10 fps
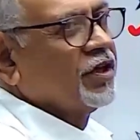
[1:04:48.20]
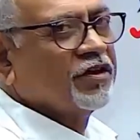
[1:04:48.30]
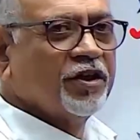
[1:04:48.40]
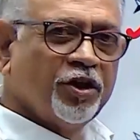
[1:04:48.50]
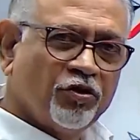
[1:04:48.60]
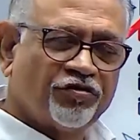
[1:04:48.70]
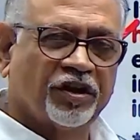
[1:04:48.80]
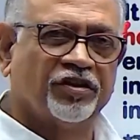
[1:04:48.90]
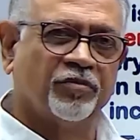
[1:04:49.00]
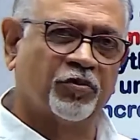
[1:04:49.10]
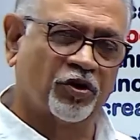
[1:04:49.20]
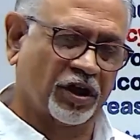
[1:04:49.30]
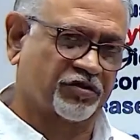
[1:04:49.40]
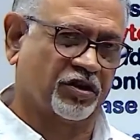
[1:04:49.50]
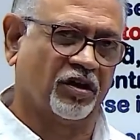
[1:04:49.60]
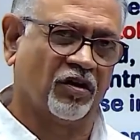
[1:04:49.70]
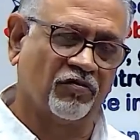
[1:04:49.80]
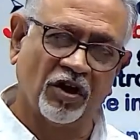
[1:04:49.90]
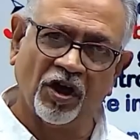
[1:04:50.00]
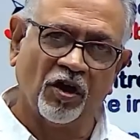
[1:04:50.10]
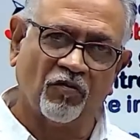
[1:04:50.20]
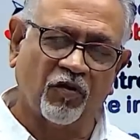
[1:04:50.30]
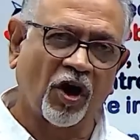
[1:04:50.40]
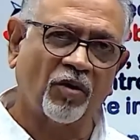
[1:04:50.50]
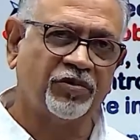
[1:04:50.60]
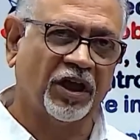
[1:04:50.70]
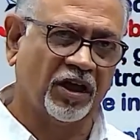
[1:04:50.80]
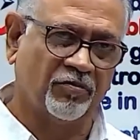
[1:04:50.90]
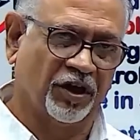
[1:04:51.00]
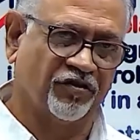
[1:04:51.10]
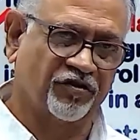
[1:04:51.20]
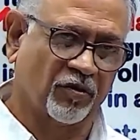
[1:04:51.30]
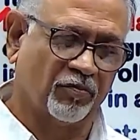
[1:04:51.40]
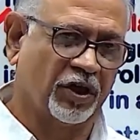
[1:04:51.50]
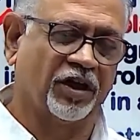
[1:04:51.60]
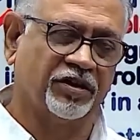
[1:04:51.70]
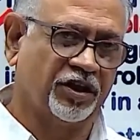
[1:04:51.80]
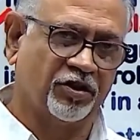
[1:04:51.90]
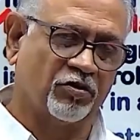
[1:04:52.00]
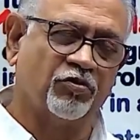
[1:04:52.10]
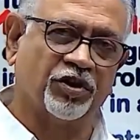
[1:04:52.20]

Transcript: reducing the production of formed elements of blood, including